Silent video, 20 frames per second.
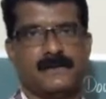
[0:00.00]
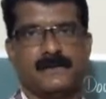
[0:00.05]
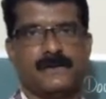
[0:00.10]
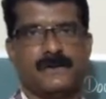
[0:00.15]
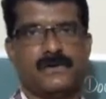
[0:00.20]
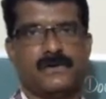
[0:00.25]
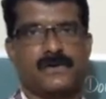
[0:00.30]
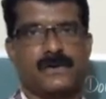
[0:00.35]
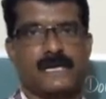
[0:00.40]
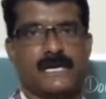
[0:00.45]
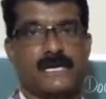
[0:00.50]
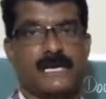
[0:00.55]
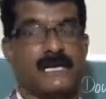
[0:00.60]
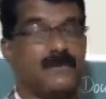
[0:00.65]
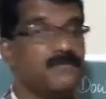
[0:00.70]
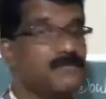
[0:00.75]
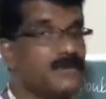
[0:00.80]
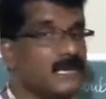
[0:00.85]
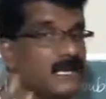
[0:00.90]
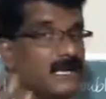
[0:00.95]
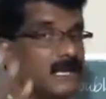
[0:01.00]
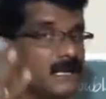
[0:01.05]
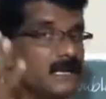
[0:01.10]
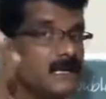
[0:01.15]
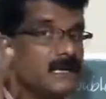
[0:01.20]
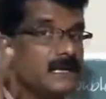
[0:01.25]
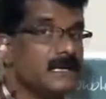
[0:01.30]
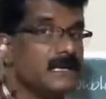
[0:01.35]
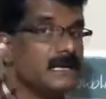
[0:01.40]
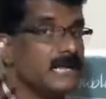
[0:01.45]
Okay, if
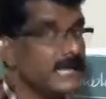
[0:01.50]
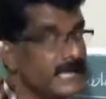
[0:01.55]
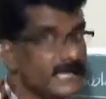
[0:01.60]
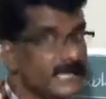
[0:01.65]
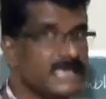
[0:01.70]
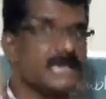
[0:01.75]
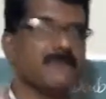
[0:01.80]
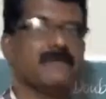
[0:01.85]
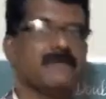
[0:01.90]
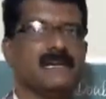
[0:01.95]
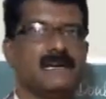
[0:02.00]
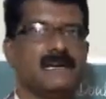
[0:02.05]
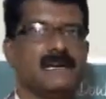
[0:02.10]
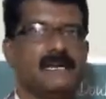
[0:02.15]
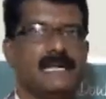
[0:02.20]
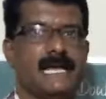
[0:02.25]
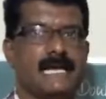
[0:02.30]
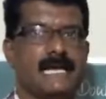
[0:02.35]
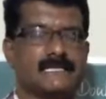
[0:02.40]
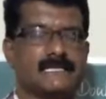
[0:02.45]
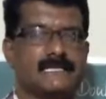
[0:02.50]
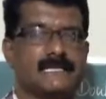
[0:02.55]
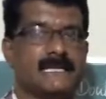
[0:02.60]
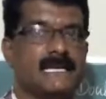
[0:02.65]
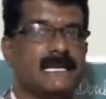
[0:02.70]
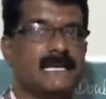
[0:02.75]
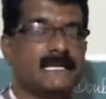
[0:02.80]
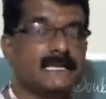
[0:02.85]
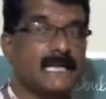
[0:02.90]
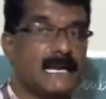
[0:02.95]
any chemical reaction
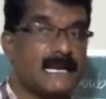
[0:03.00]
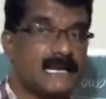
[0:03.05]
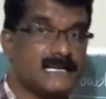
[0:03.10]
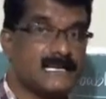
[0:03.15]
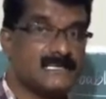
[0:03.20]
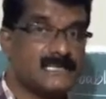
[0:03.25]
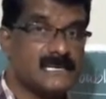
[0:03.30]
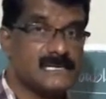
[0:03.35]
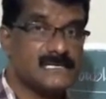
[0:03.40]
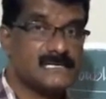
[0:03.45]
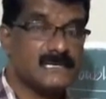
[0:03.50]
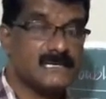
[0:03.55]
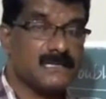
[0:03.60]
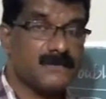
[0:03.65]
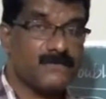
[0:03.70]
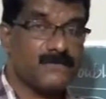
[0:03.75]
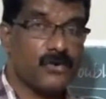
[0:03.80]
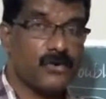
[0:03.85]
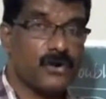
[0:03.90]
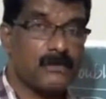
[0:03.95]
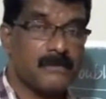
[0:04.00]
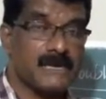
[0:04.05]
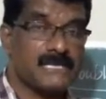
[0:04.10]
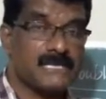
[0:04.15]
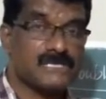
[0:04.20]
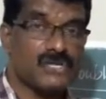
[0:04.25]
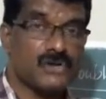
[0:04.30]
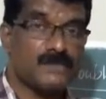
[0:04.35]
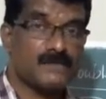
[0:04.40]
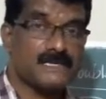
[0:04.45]
that results in the
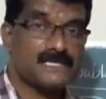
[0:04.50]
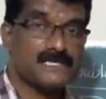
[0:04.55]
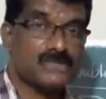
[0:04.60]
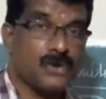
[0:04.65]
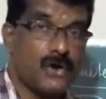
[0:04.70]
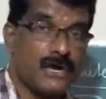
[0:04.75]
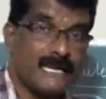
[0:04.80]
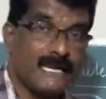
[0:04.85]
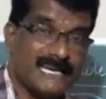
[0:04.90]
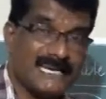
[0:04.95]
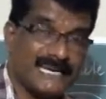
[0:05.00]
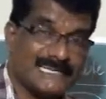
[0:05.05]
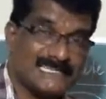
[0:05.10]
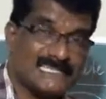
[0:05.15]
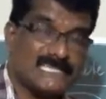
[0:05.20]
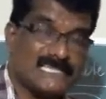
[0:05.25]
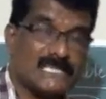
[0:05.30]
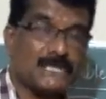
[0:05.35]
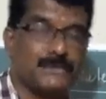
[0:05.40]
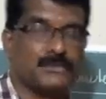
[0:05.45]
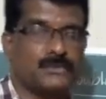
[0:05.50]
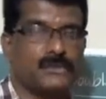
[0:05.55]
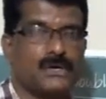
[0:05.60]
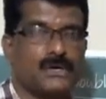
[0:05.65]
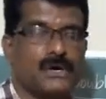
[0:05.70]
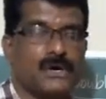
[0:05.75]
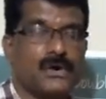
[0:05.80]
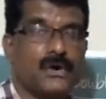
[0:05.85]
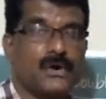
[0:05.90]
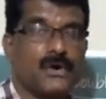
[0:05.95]
formation of a solid residue
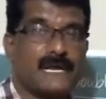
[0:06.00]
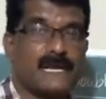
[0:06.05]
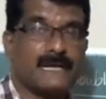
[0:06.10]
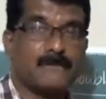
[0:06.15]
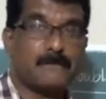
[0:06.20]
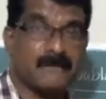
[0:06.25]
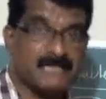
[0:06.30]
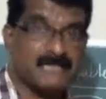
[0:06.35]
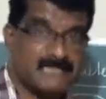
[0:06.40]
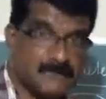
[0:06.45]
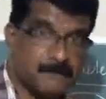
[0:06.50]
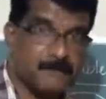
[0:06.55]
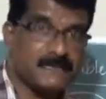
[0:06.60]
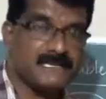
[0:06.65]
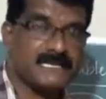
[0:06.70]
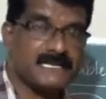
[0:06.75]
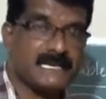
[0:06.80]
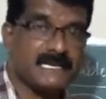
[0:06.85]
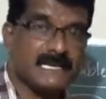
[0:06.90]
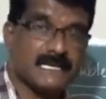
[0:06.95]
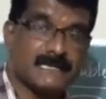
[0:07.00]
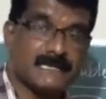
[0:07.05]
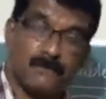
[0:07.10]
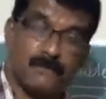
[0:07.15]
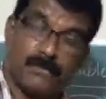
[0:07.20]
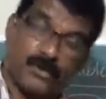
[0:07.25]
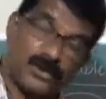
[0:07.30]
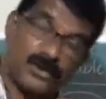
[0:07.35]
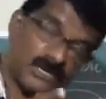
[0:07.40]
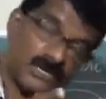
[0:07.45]
or a precipitate at the
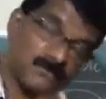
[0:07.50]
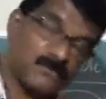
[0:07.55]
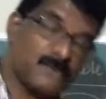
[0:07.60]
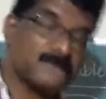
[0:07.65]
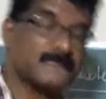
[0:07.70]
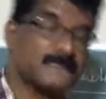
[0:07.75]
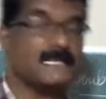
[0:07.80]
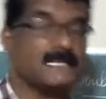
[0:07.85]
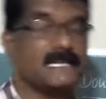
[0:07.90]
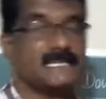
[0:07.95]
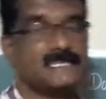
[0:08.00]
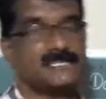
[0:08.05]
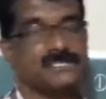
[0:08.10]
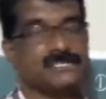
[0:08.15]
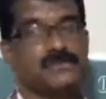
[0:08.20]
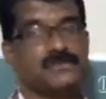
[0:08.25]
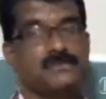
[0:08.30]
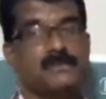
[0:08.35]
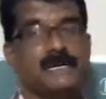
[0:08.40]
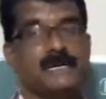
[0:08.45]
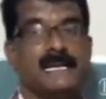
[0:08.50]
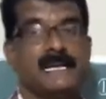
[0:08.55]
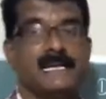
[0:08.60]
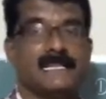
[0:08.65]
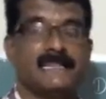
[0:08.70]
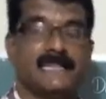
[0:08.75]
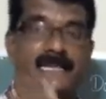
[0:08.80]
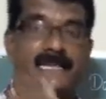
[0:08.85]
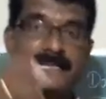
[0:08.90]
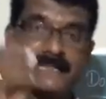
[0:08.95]
bottom of the test tube,
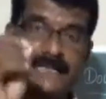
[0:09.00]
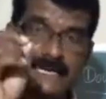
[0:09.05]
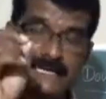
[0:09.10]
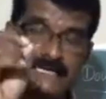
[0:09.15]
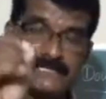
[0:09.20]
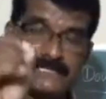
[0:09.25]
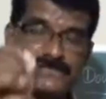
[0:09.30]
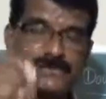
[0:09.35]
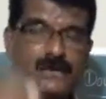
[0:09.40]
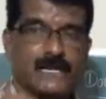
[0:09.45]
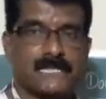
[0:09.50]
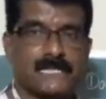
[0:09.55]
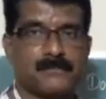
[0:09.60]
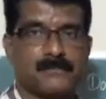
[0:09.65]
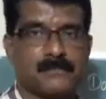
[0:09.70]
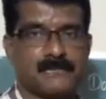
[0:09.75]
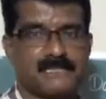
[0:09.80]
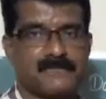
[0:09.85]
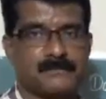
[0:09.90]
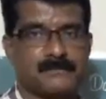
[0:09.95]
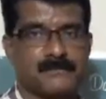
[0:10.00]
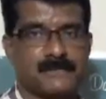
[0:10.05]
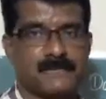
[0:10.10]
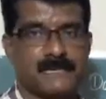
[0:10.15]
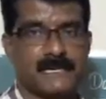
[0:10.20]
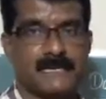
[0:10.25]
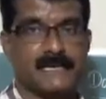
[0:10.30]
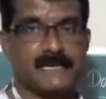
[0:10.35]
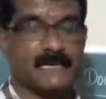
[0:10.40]
then that is known as precipitate.